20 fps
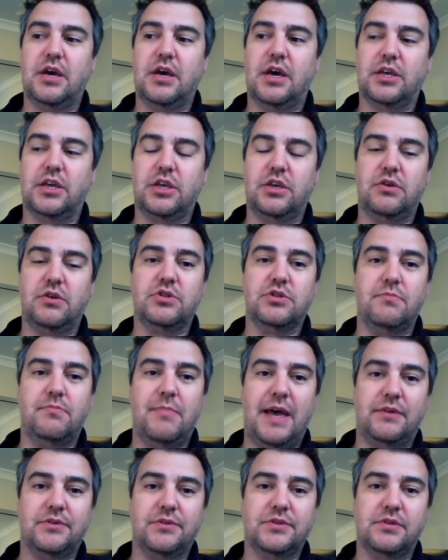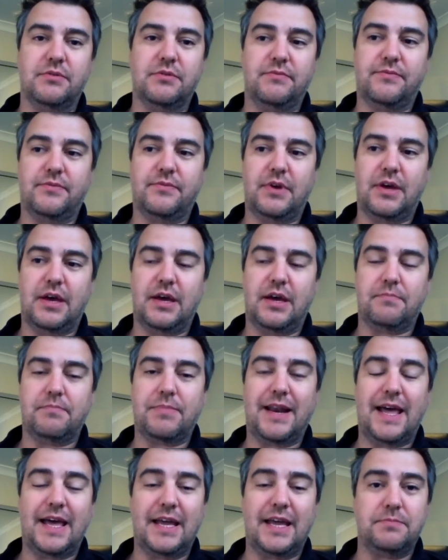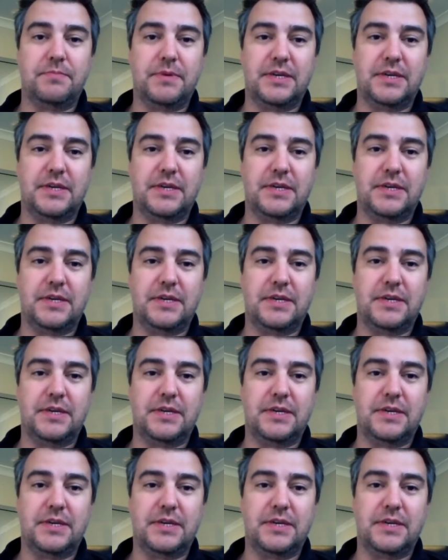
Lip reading: a huge amount of planned